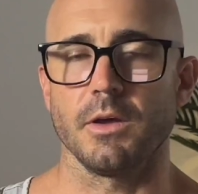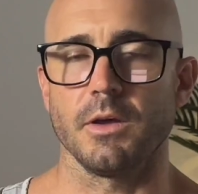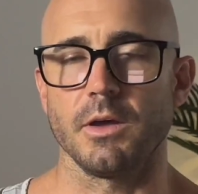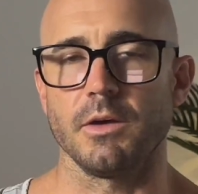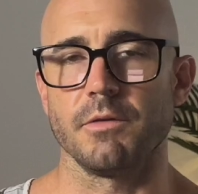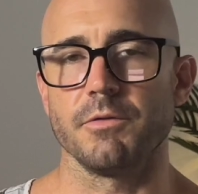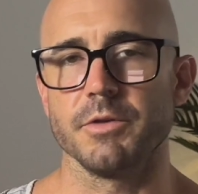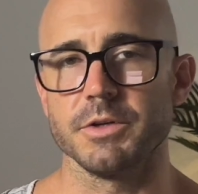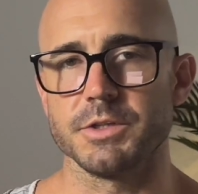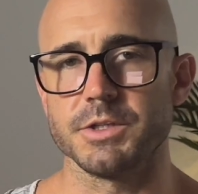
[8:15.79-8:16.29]

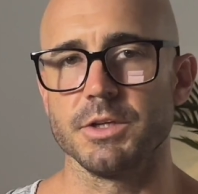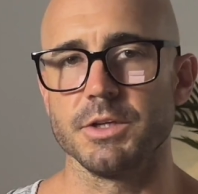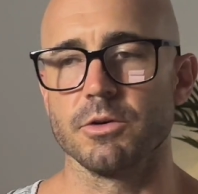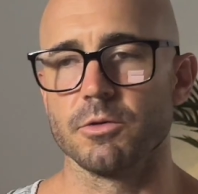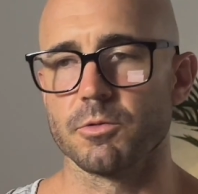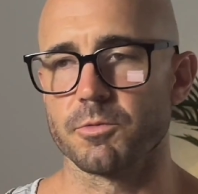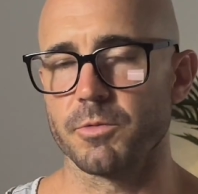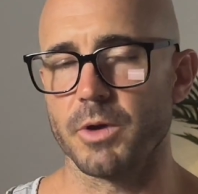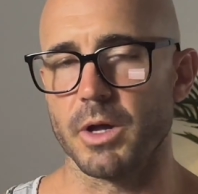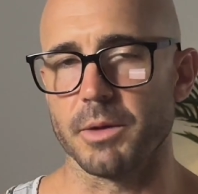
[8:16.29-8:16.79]
Every
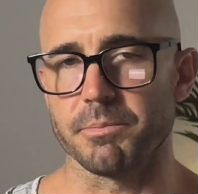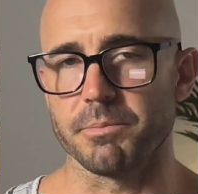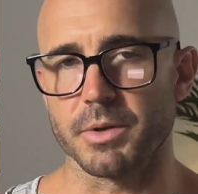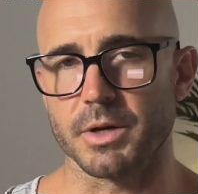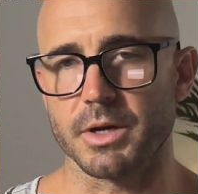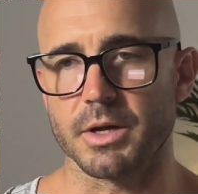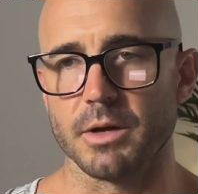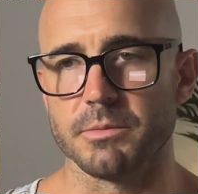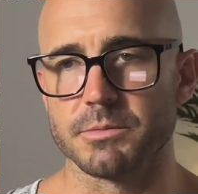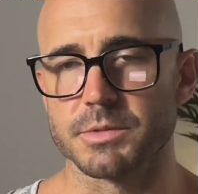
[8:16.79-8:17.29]
single rep
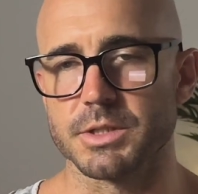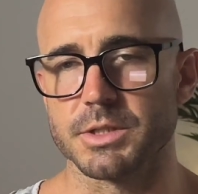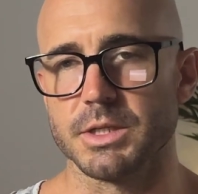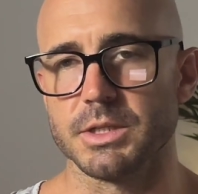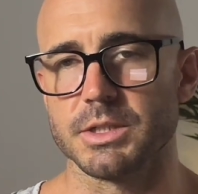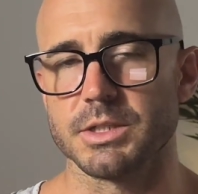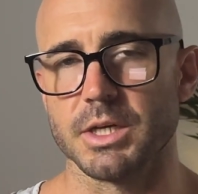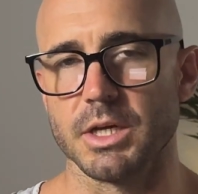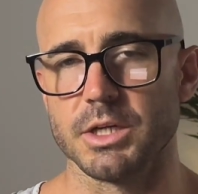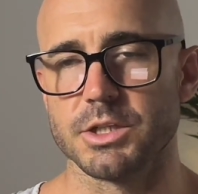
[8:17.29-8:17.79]
becomes
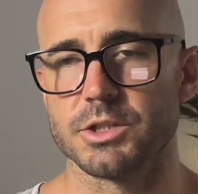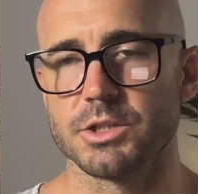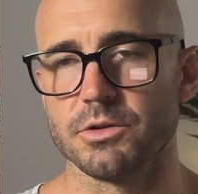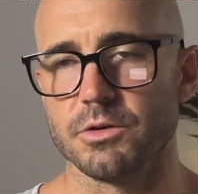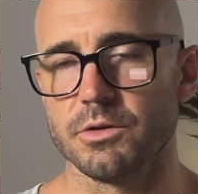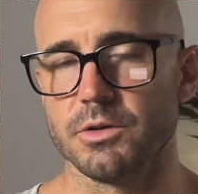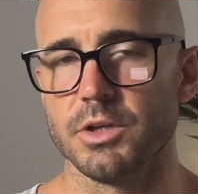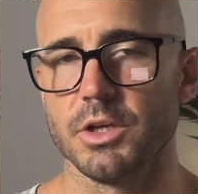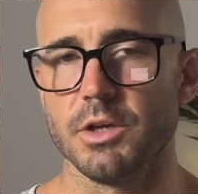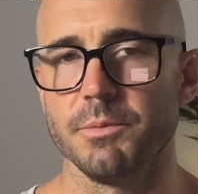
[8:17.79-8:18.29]

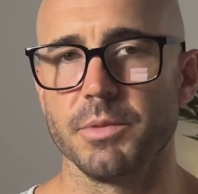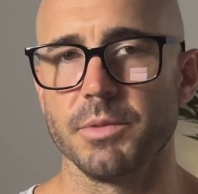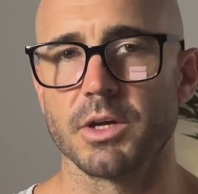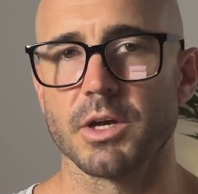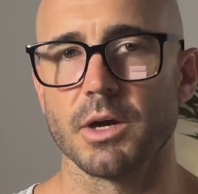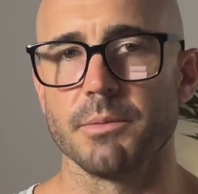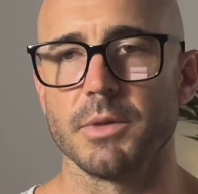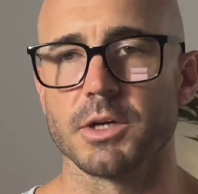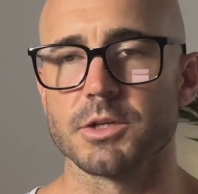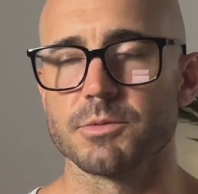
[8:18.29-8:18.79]
intentional, and you
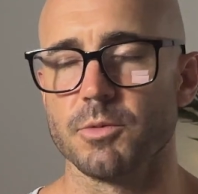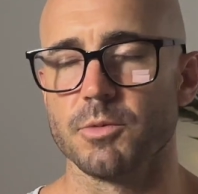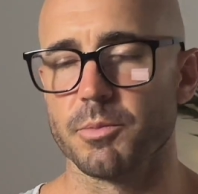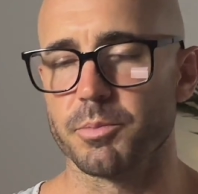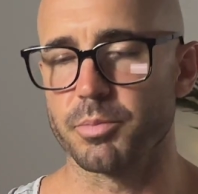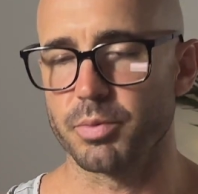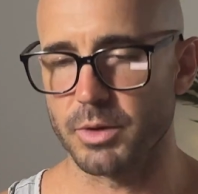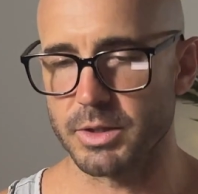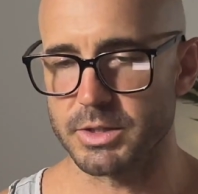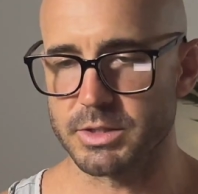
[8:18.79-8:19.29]
become much more
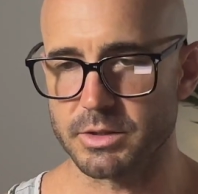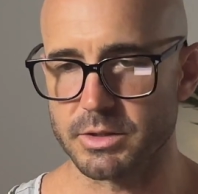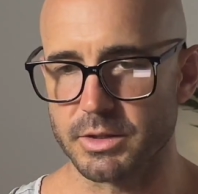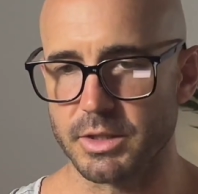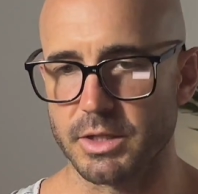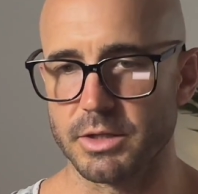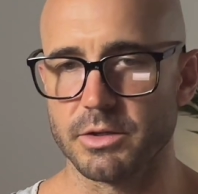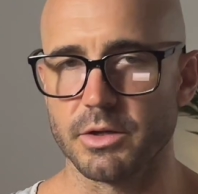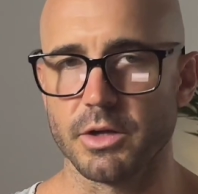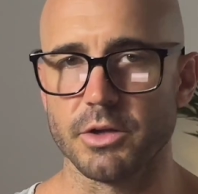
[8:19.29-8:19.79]
present,
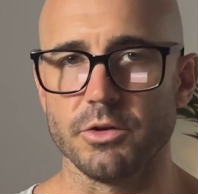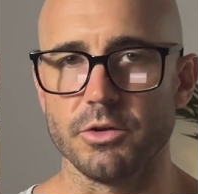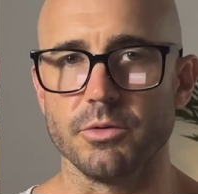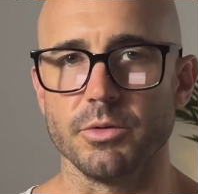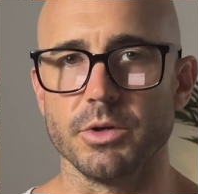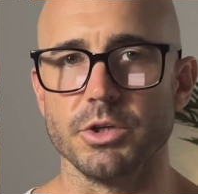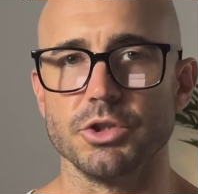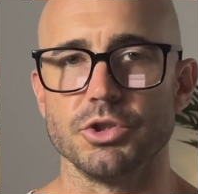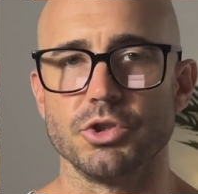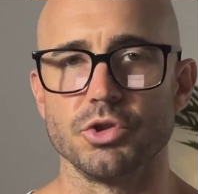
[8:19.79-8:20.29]
and you
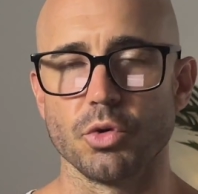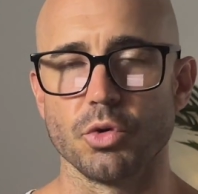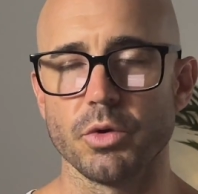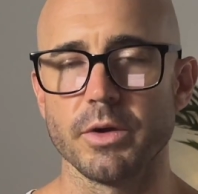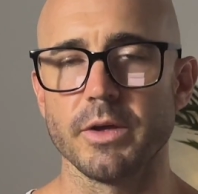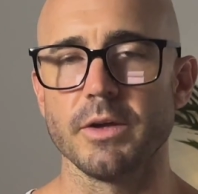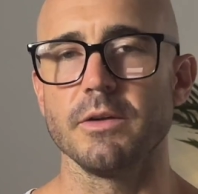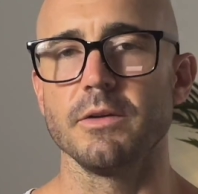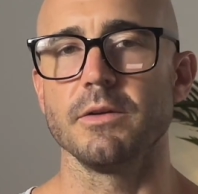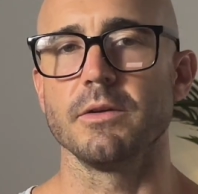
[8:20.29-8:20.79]

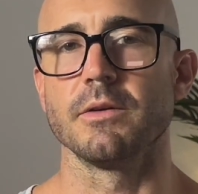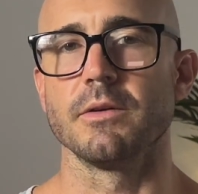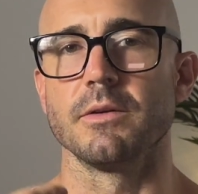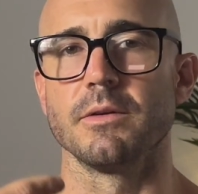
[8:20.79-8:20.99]
enjoy